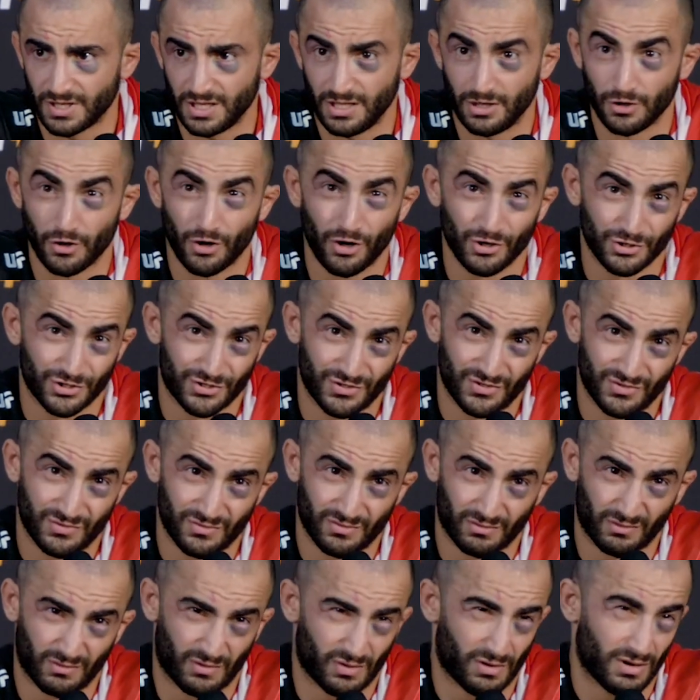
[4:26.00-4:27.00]
he
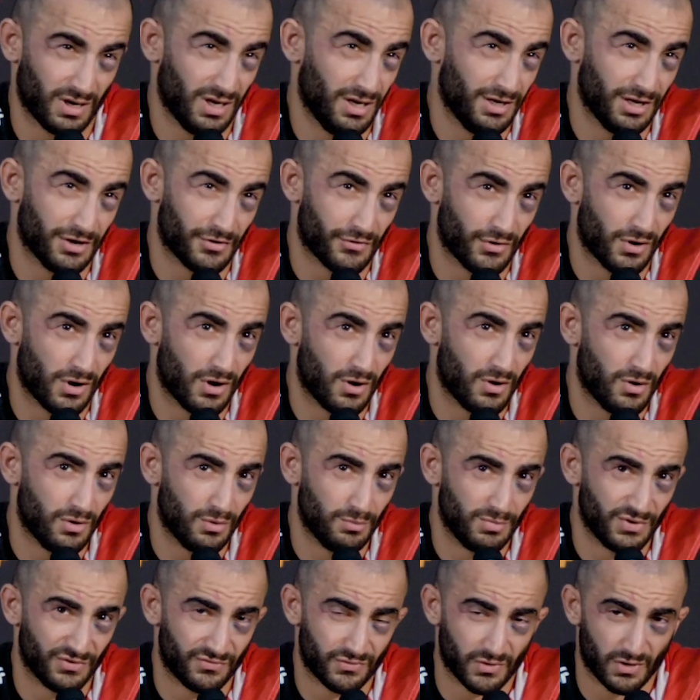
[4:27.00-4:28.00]
lost three in a
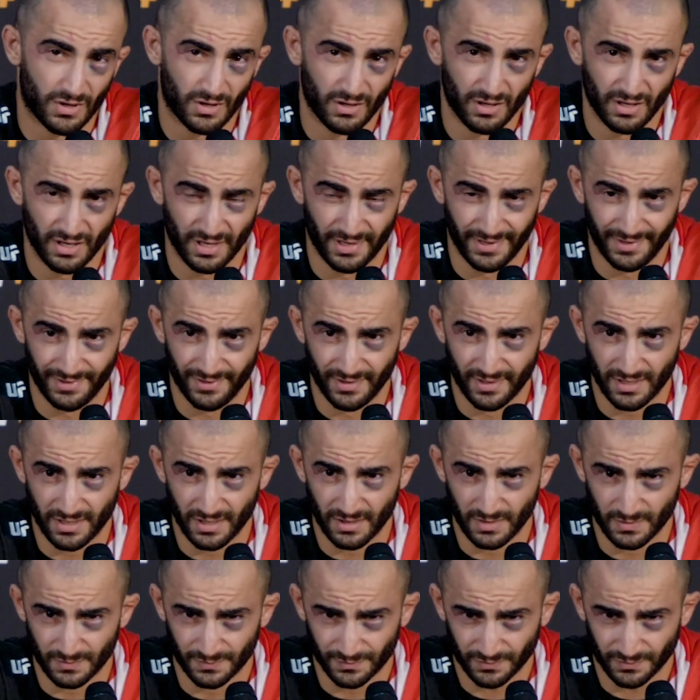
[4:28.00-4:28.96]
row before, and